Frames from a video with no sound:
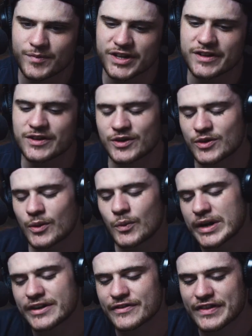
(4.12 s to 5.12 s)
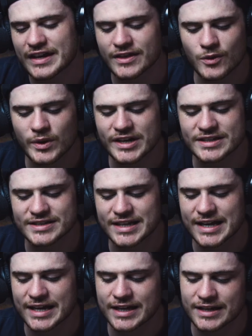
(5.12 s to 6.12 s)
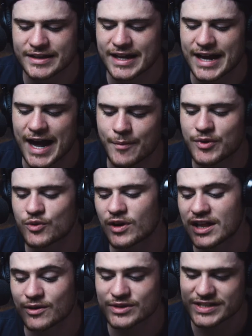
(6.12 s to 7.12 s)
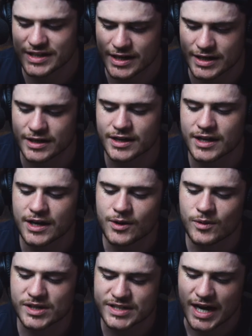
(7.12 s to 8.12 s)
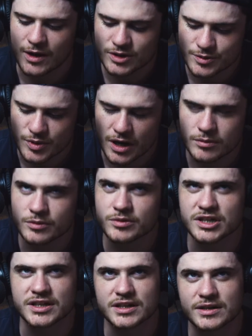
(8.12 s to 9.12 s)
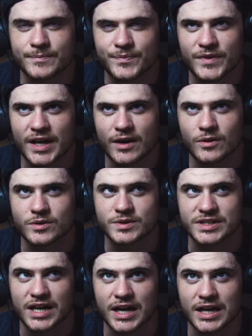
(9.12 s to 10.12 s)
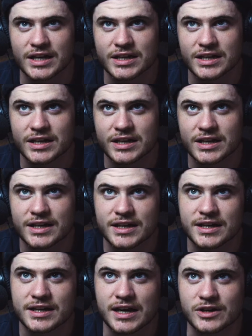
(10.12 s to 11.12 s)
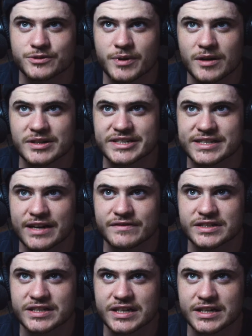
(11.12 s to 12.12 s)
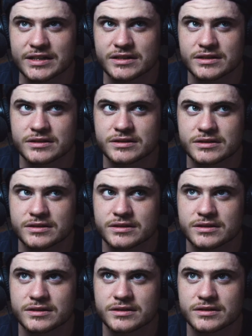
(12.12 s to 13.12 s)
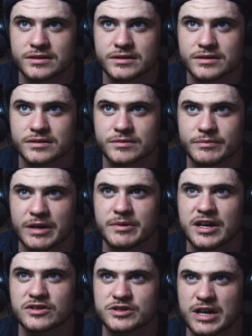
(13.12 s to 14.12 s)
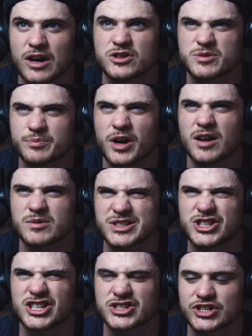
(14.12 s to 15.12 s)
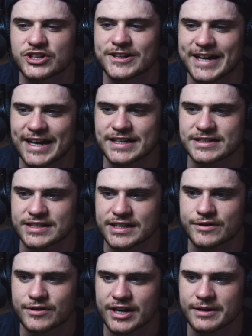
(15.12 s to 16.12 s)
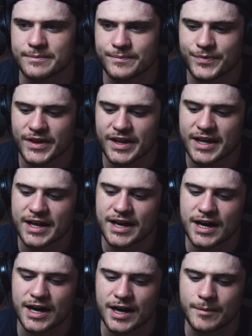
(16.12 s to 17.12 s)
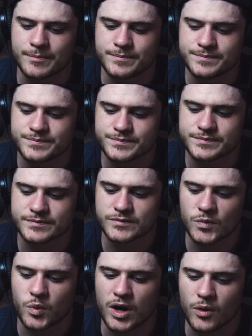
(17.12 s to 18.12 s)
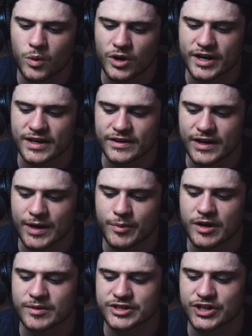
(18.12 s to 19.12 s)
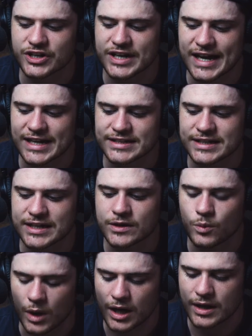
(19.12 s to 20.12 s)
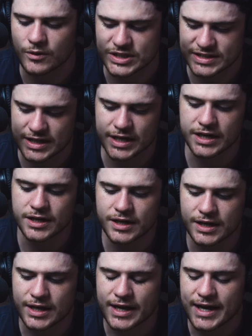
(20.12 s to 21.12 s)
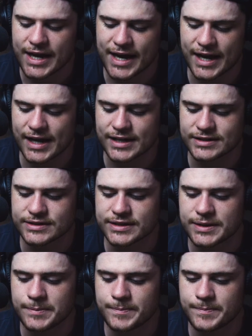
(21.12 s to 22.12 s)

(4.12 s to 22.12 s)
But the weirdest thing that happened while I was there was I was probably, how old was I? I was probably 17. Maybe I was probably just turning 18, right? Yeah. While working there, I probably turned 18 while I was there, and